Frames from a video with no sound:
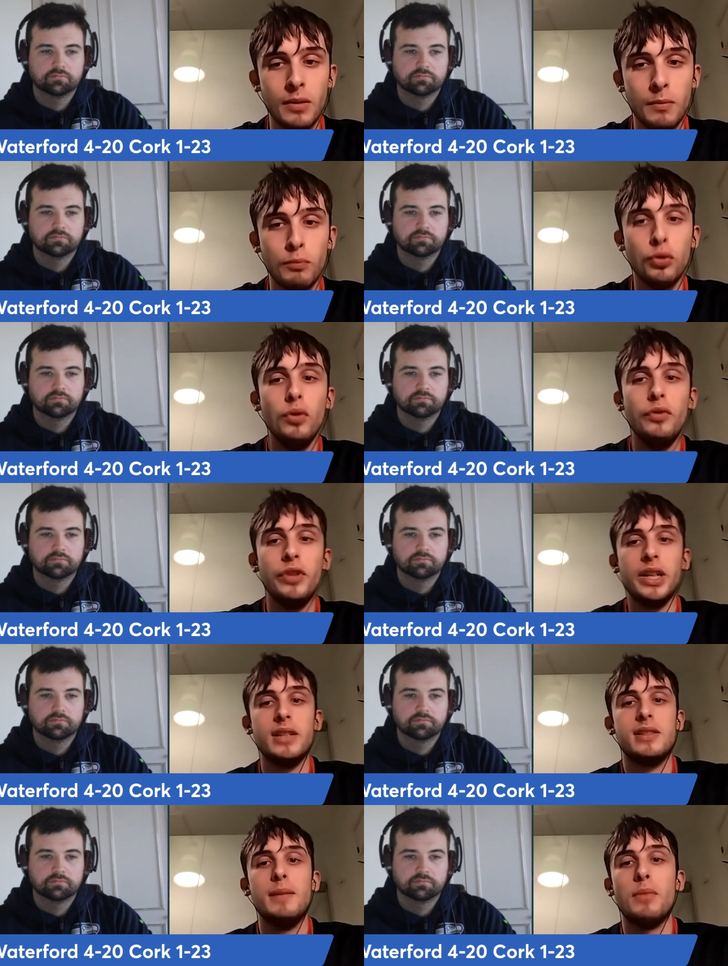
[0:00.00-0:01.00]
Speaker 1: prove it
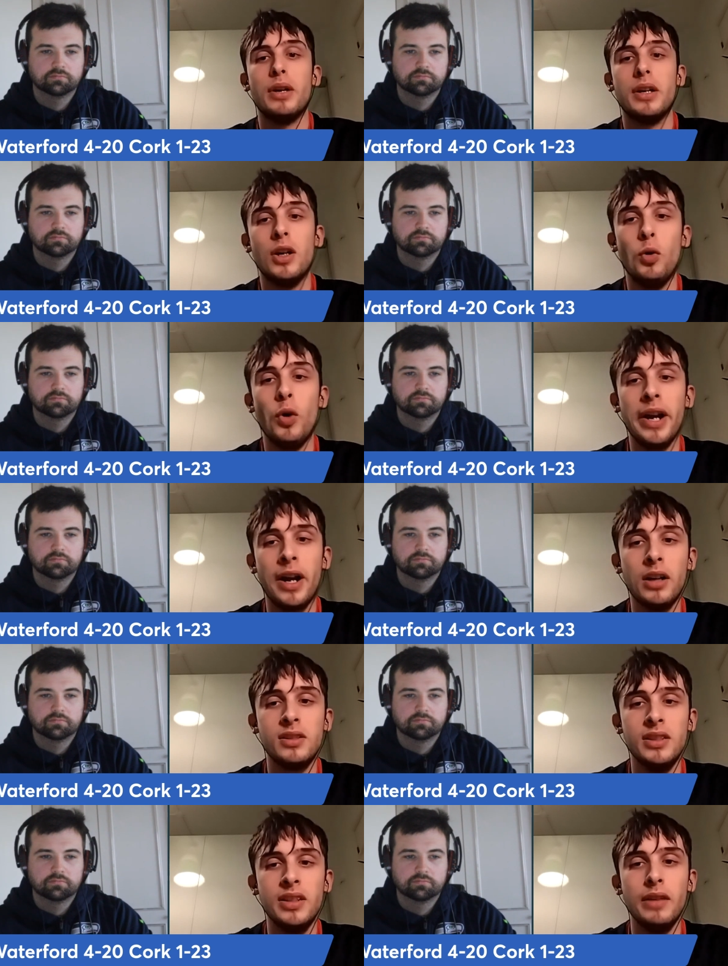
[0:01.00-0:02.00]
against Limerick? Now, I
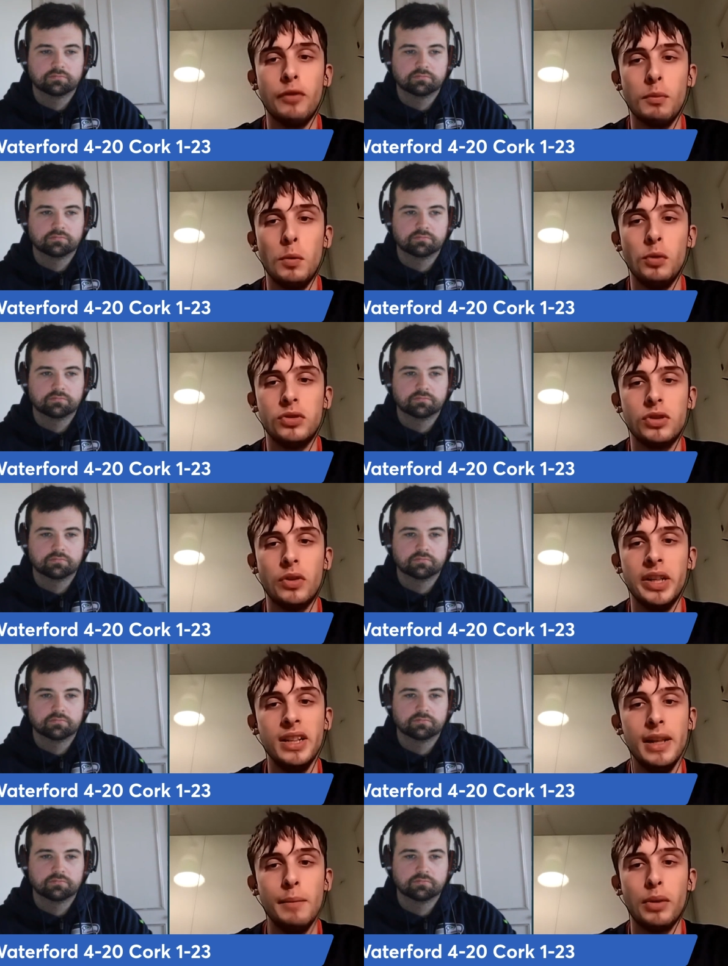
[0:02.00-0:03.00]
honestly think for Munster, I
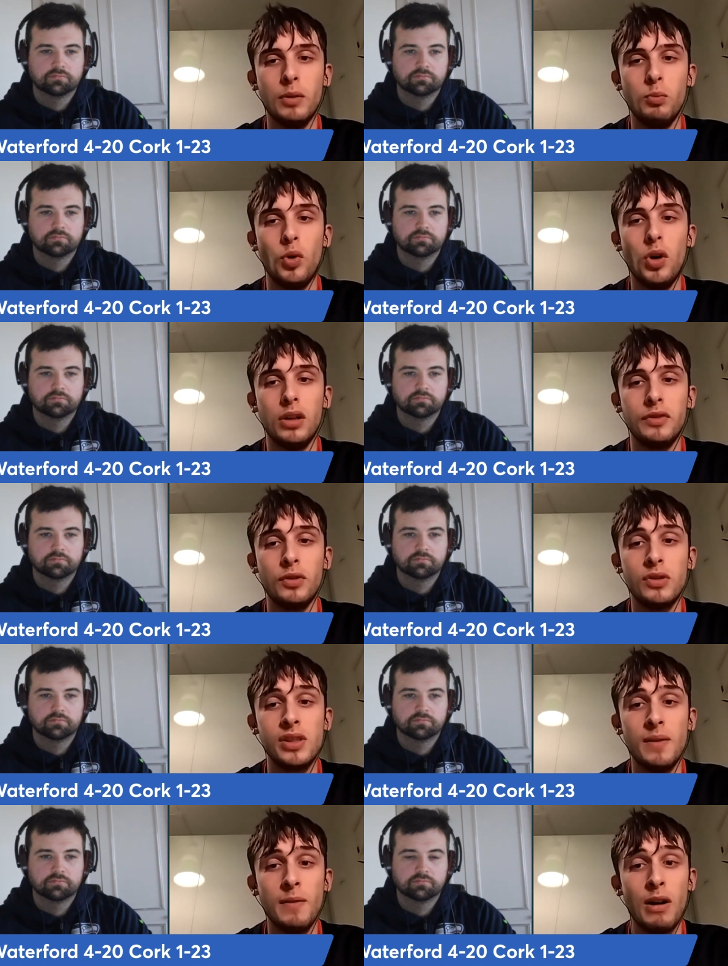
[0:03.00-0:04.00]
think Limerick and Waterford
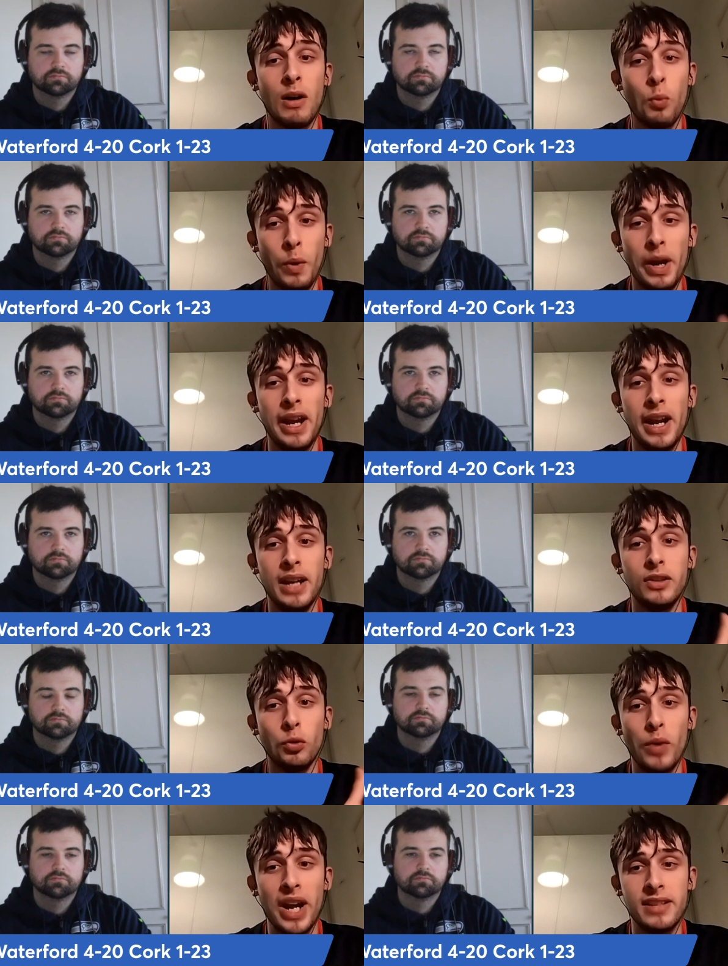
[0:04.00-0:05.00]
are way ahead of
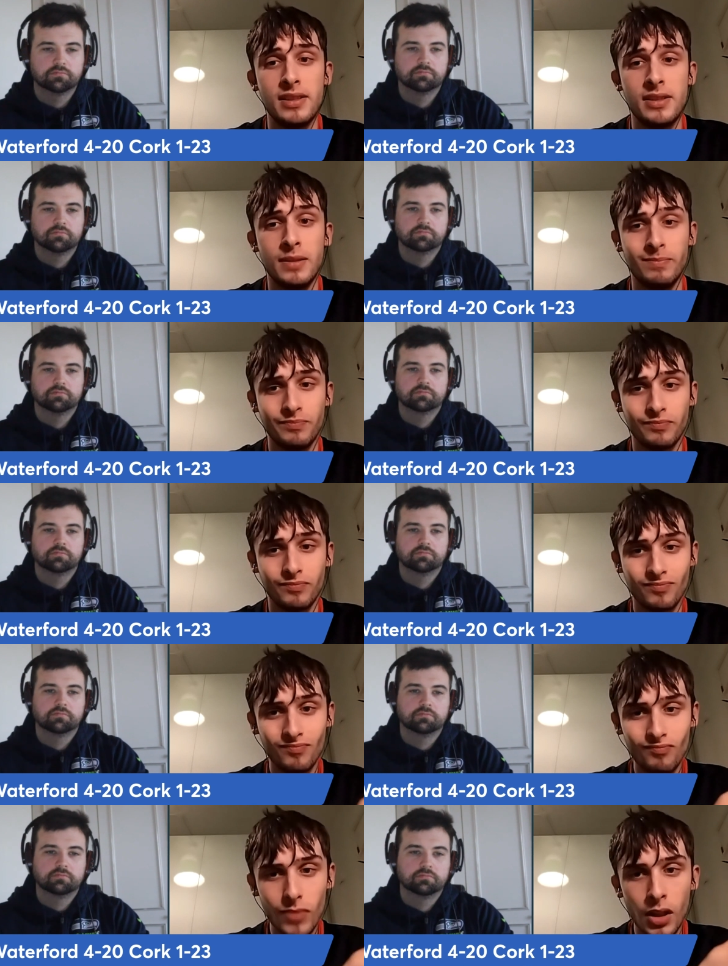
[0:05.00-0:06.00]
the rest.
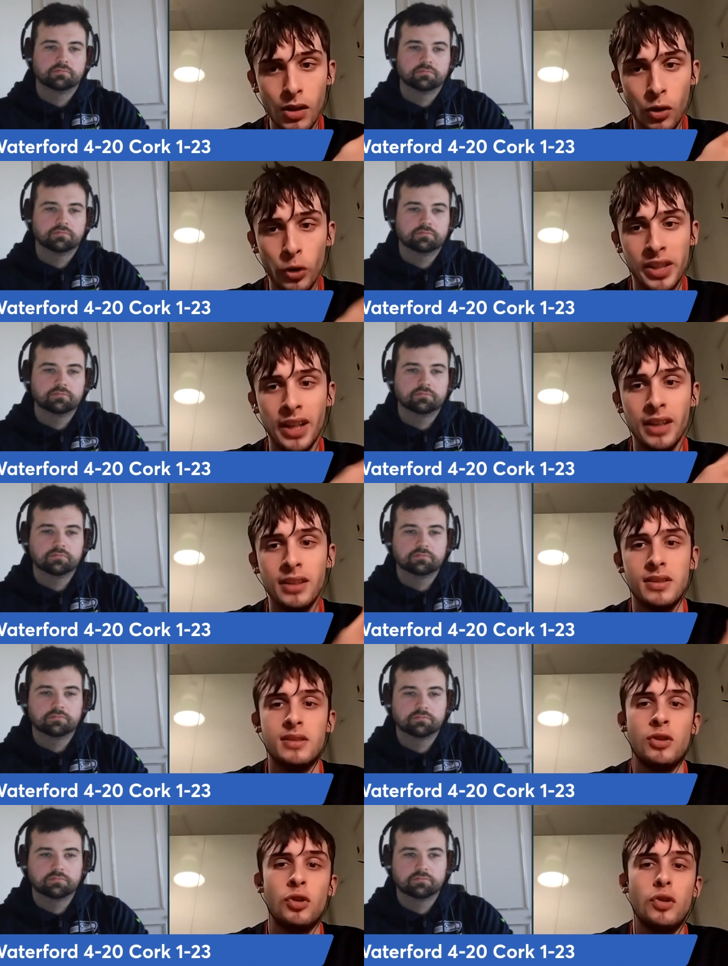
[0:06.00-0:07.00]
I think this
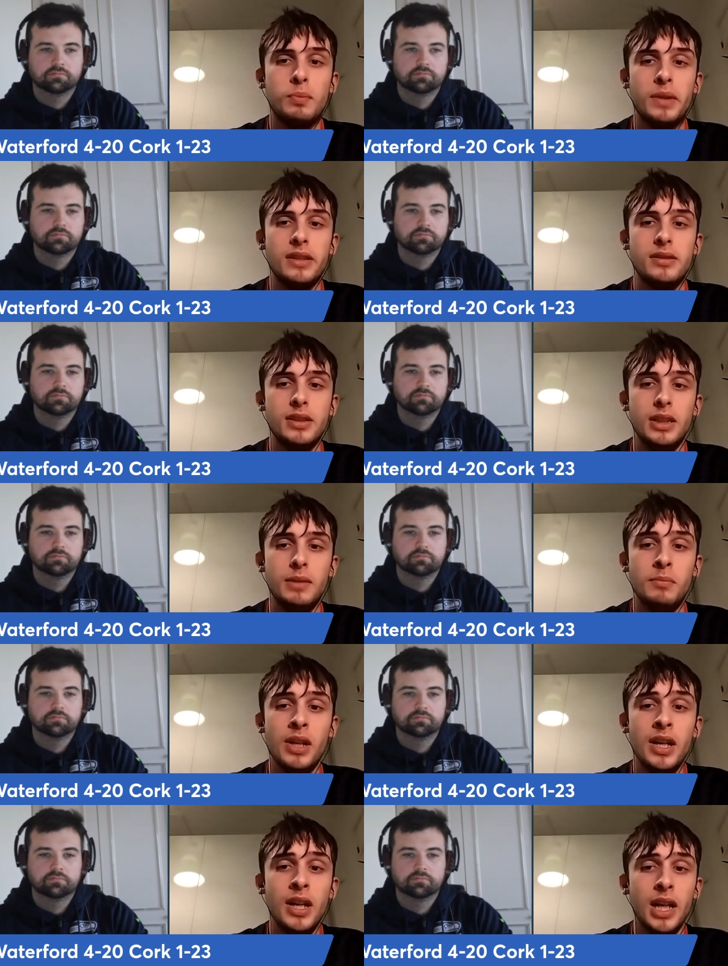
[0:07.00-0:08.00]
third place team,
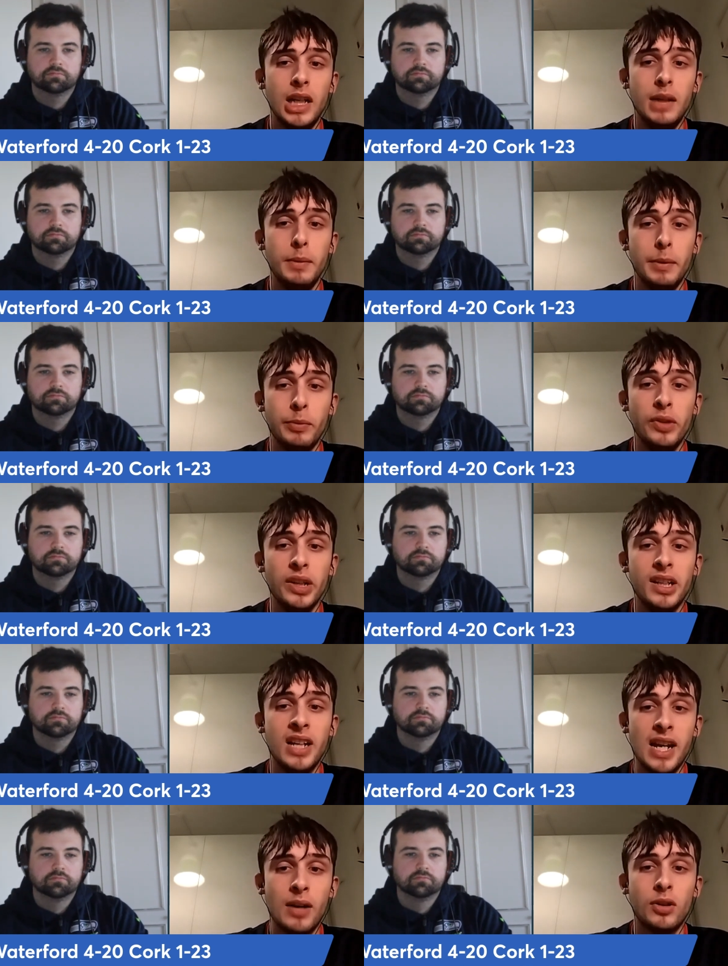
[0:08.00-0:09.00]
will be between
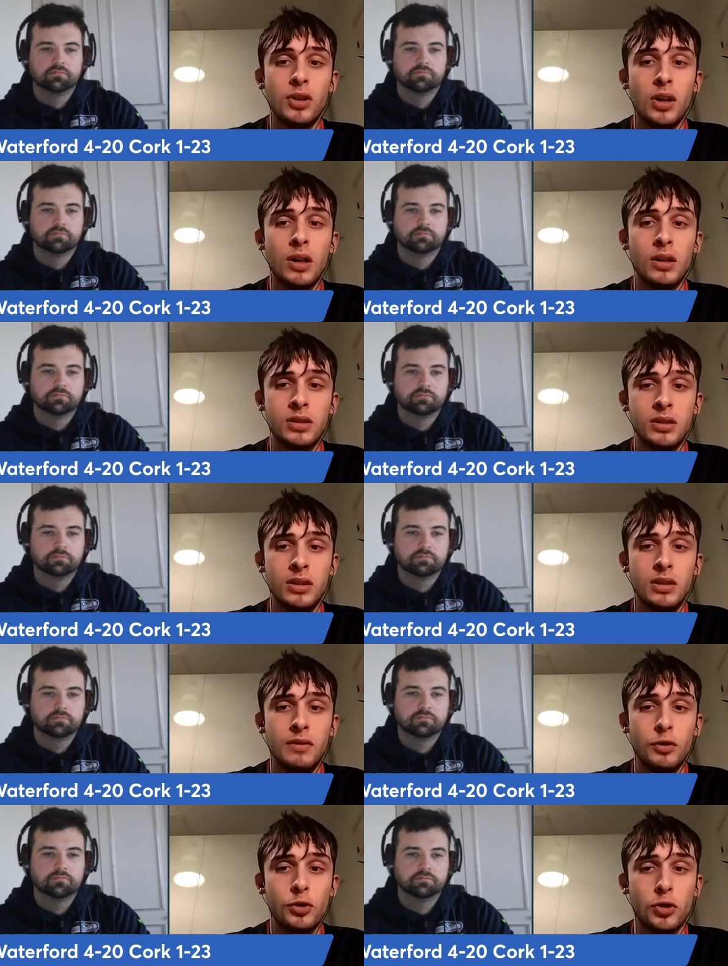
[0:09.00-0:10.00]
Clare and Cork
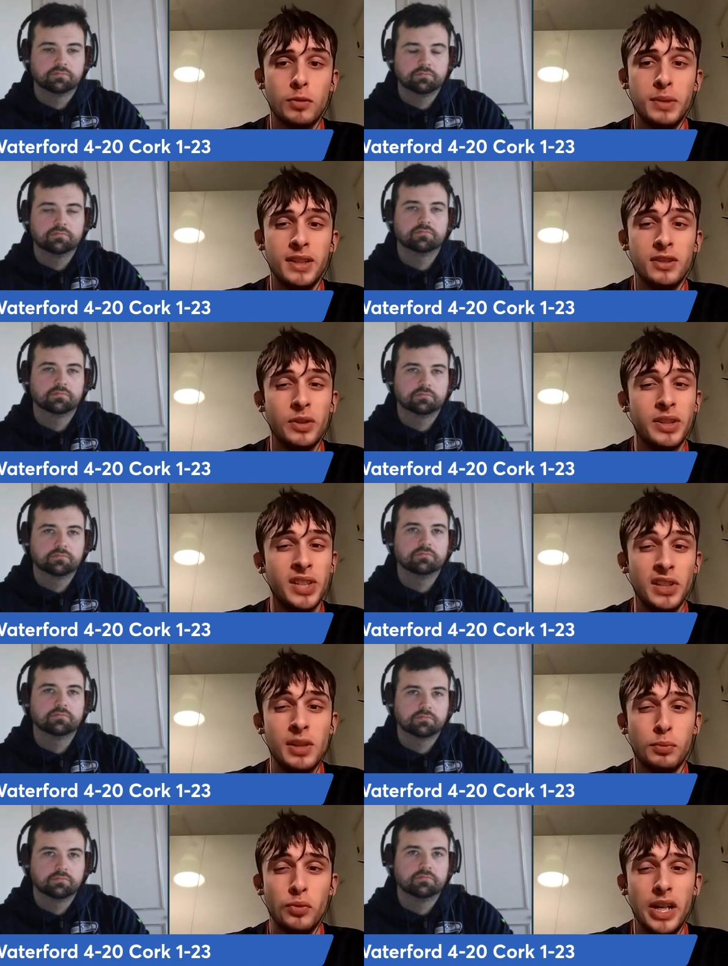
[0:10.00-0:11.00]
for third place. I think
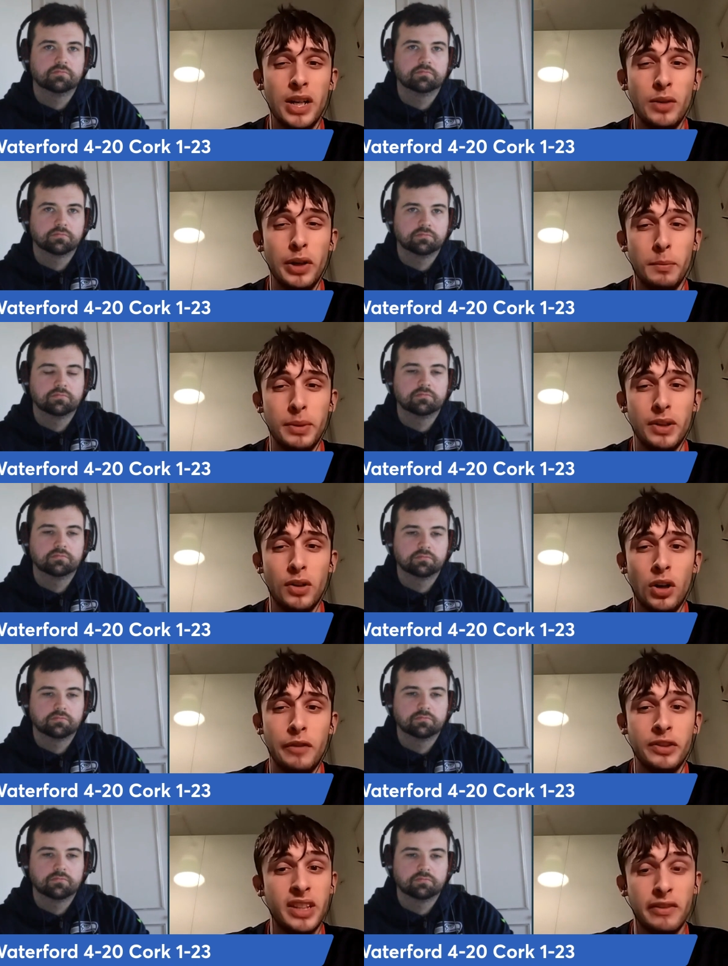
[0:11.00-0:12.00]
Tipperary are a bit off,
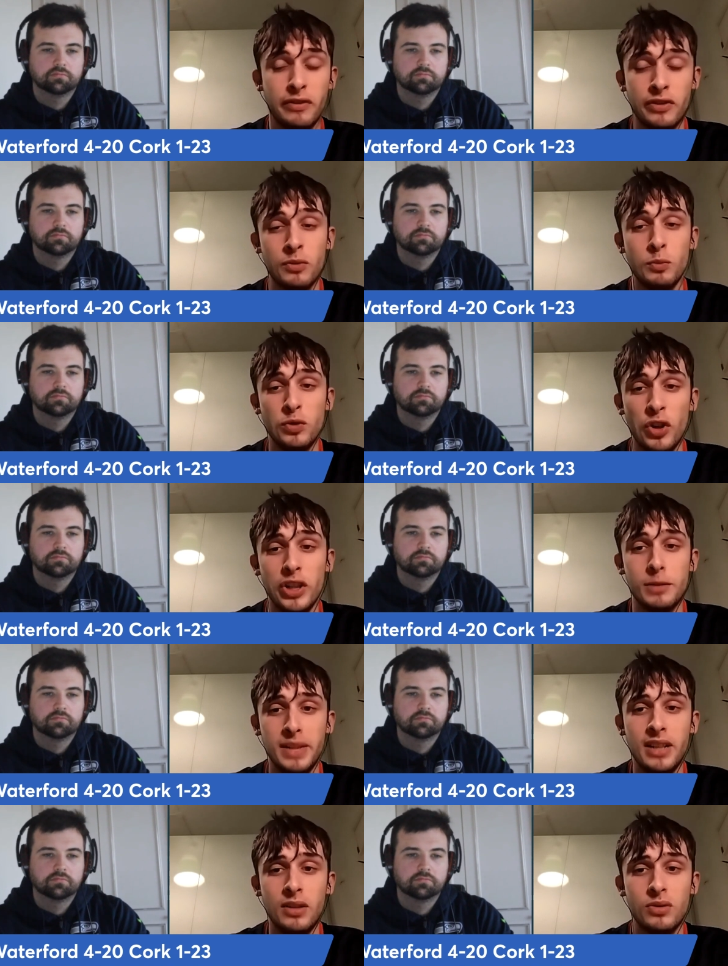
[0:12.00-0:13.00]
but they have some nice
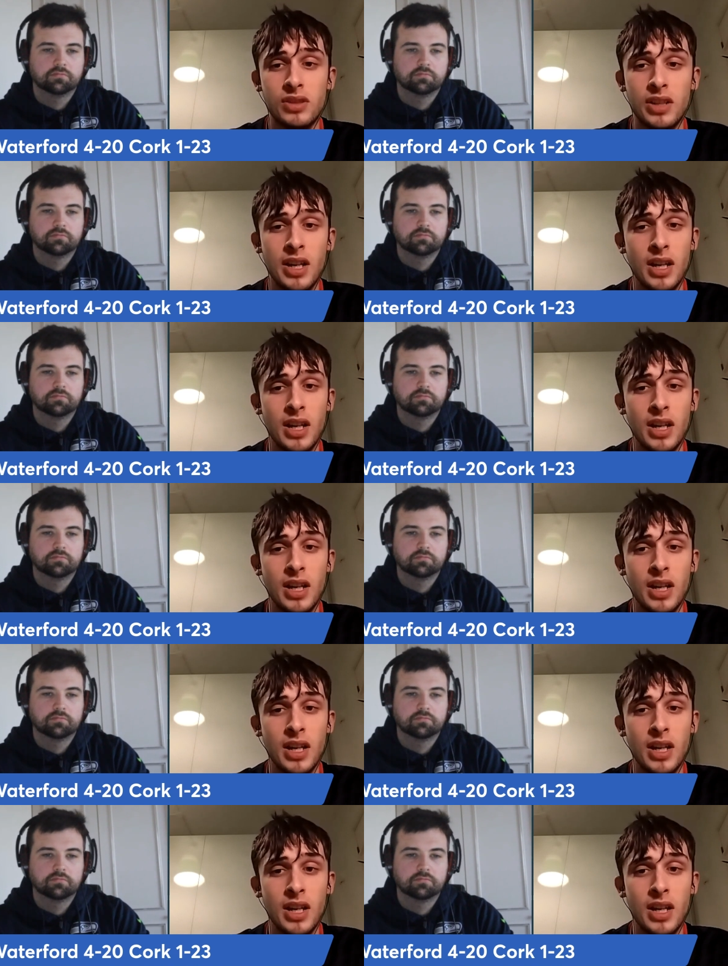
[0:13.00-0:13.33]
players.